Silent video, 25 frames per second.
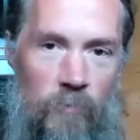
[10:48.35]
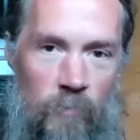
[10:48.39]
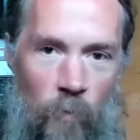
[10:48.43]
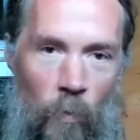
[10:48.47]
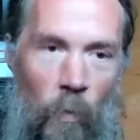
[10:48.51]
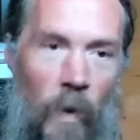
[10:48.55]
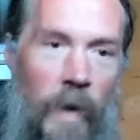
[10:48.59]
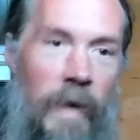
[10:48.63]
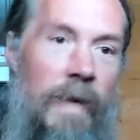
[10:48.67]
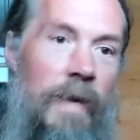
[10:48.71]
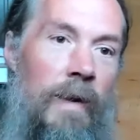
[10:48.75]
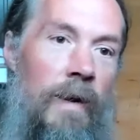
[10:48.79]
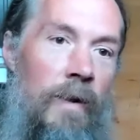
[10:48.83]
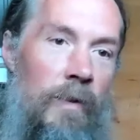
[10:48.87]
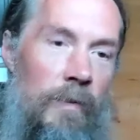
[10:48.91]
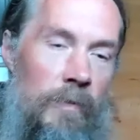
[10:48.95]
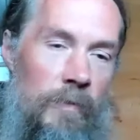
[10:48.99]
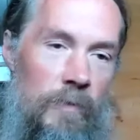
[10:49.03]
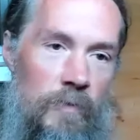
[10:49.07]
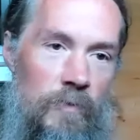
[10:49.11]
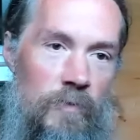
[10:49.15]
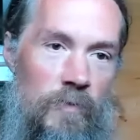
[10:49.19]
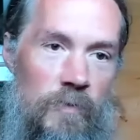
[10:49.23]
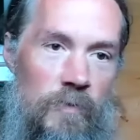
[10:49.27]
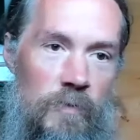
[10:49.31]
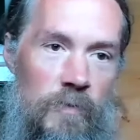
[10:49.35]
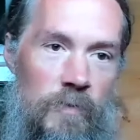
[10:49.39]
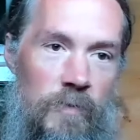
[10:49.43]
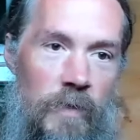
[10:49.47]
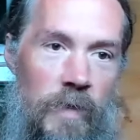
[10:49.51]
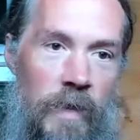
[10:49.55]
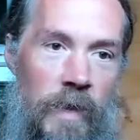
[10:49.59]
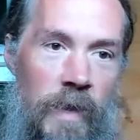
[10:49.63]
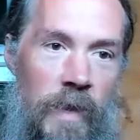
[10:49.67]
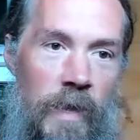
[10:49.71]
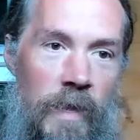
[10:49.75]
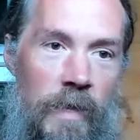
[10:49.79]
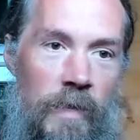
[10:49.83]
$20
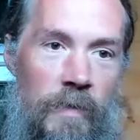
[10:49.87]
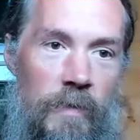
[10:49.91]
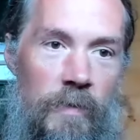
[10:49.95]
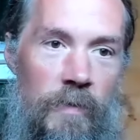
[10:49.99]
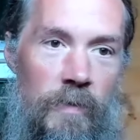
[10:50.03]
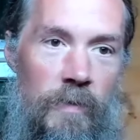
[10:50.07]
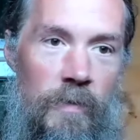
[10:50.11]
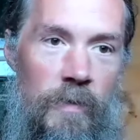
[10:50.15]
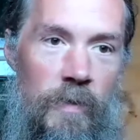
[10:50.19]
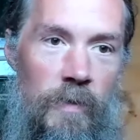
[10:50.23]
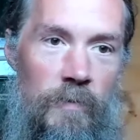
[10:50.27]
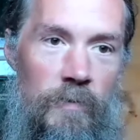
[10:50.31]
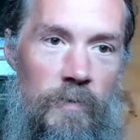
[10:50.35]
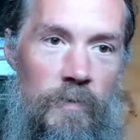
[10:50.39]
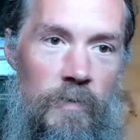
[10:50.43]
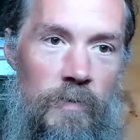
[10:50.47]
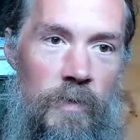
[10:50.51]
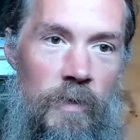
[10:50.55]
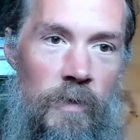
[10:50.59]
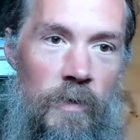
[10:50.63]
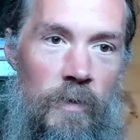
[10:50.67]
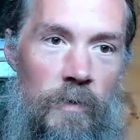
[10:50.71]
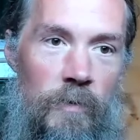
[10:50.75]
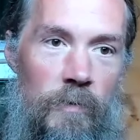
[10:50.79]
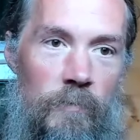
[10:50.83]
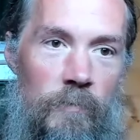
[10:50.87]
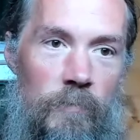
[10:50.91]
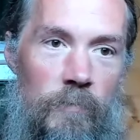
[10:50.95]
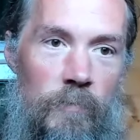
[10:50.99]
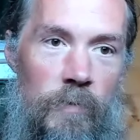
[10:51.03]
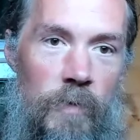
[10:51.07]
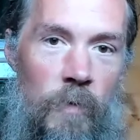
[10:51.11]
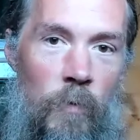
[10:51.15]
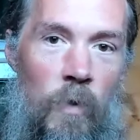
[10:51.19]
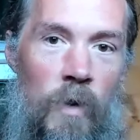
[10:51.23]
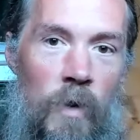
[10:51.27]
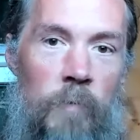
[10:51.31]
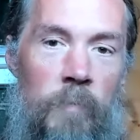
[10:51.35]
and they
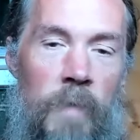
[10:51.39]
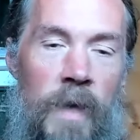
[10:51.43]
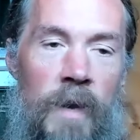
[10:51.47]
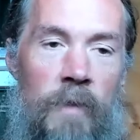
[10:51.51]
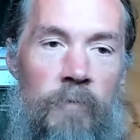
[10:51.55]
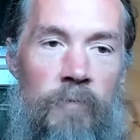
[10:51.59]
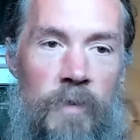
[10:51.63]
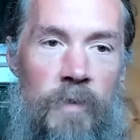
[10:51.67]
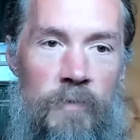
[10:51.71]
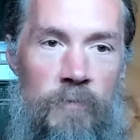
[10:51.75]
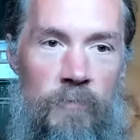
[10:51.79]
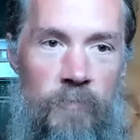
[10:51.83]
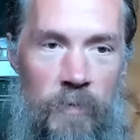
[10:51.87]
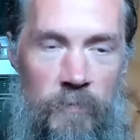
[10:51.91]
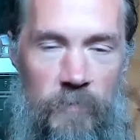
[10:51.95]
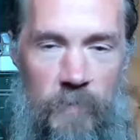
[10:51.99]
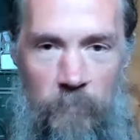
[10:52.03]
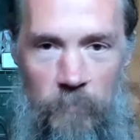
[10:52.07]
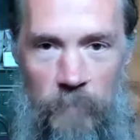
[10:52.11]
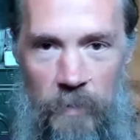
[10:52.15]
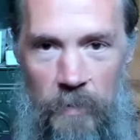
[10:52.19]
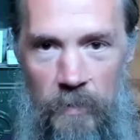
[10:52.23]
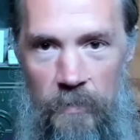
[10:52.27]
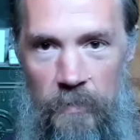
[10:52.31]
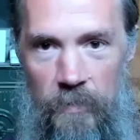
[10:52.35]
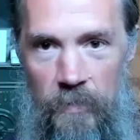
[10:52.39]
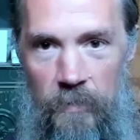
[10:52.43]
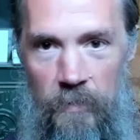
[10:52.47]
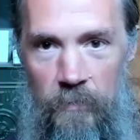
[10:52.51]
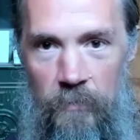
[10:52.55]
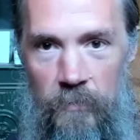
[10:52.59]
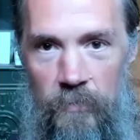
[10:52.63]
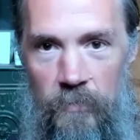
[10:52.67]
want to manifest $50 million.